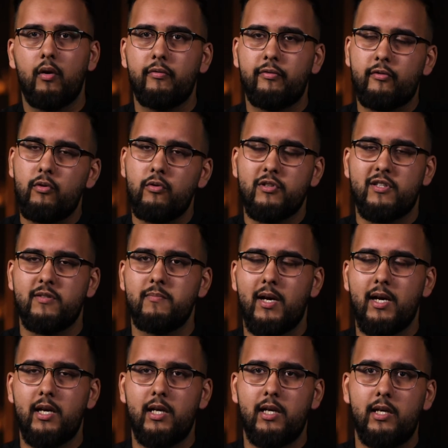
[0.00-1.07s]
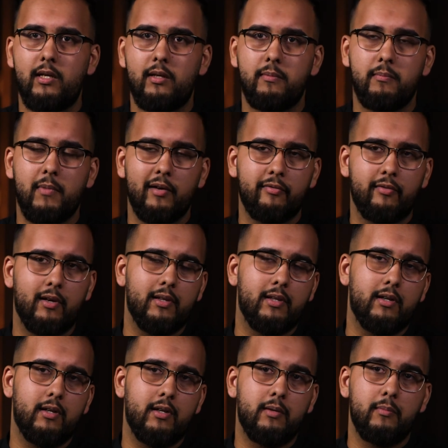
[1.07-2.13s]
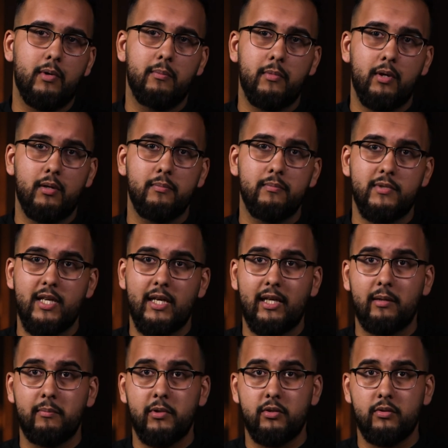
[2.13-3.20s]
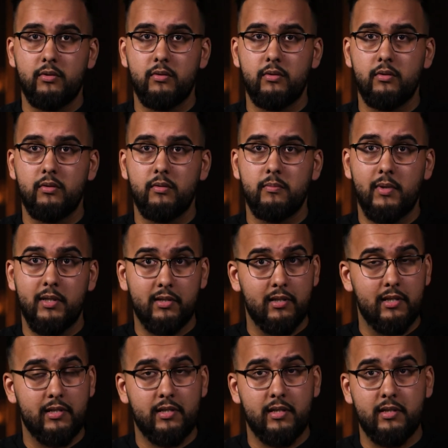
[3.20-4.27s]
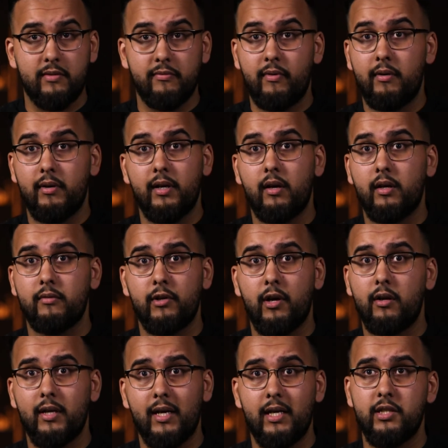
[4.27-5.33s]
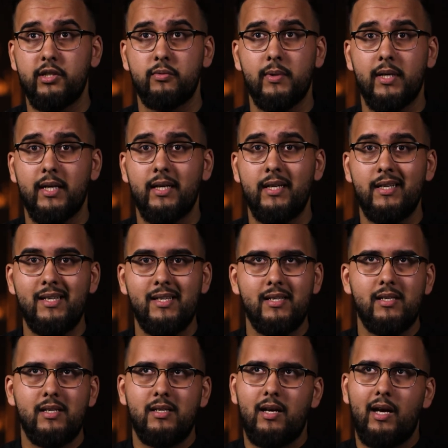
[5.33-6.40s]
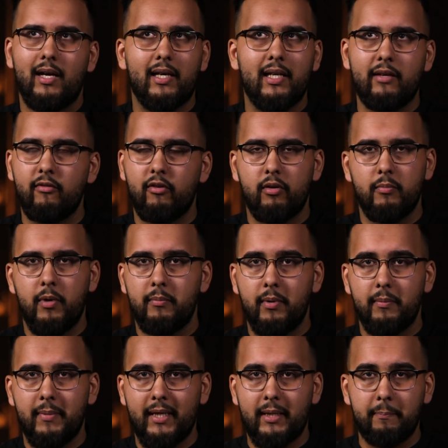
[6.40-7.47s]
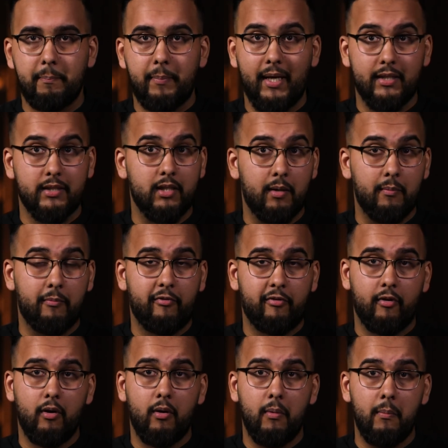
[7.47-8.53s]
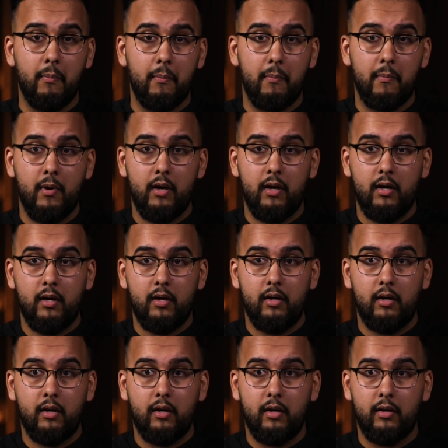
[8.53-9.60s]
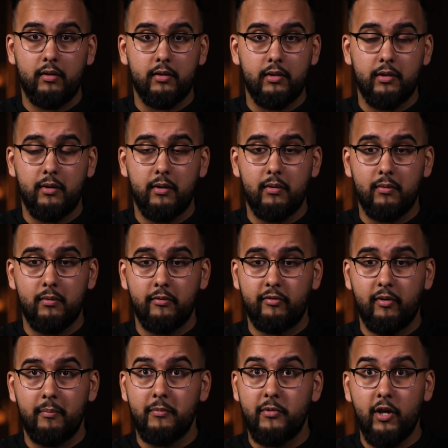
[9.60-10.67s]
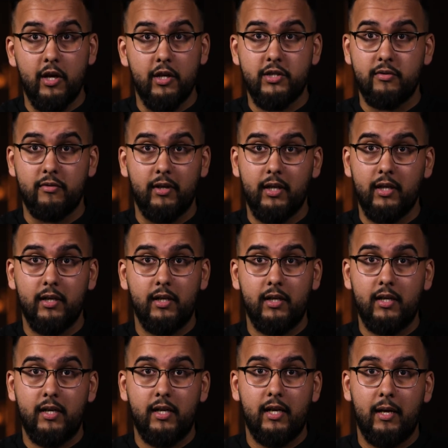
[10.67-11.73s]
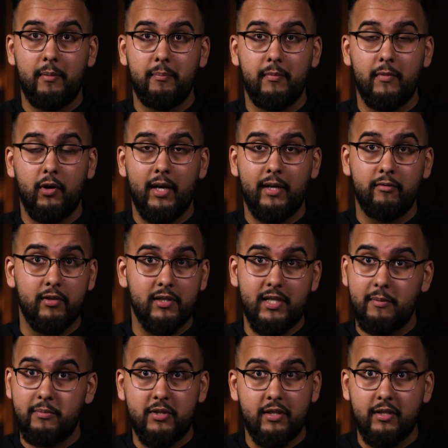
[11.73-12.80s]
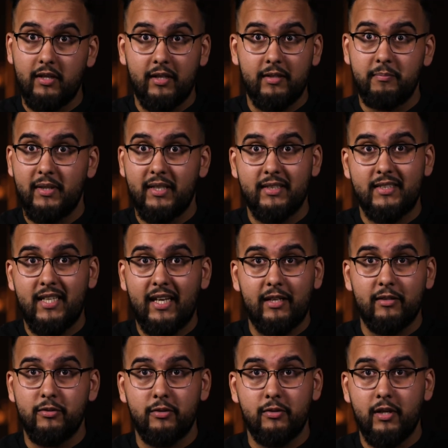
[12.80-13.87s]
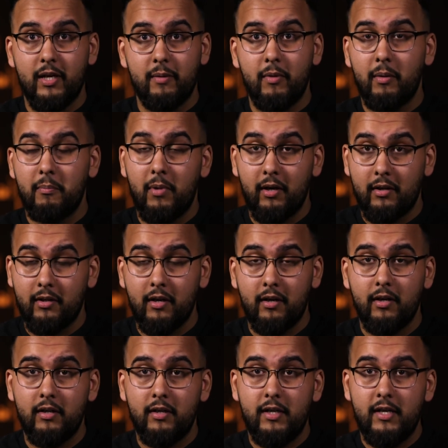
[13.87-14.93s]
of course, my my father and my mom taking me to majlis since a very young young age, where I can even remember being picked up from, you know, from nursery and, and reception and being taken to the Imambargah,